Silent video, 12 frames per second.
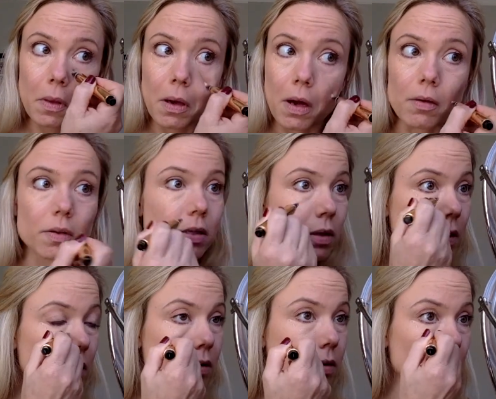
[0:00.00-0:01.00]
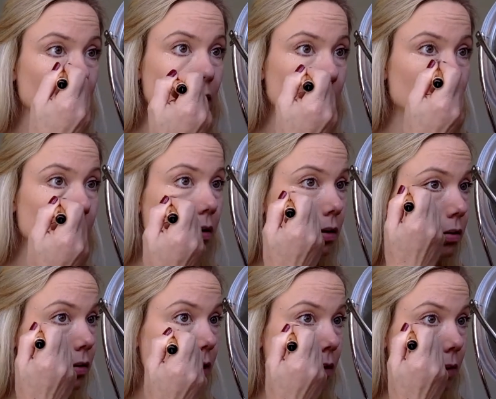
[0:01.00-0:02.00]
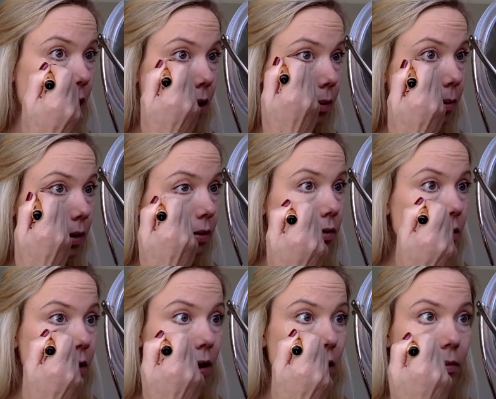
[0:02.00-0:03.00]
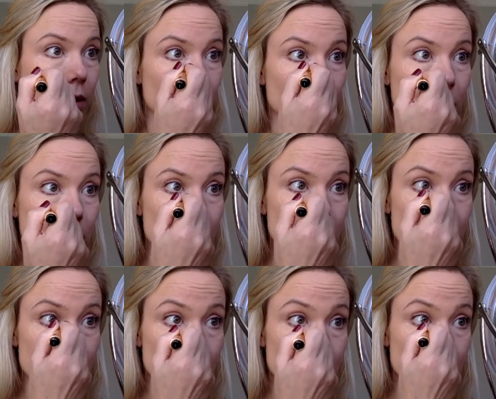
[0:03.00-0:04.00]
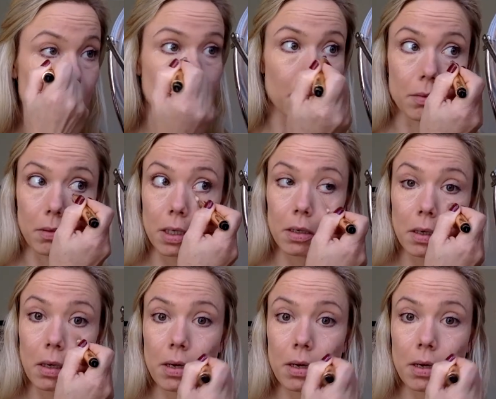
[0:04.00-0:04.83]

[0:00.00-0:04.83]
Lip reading: obviously I started doing makeup into a camera, which is kind of weird.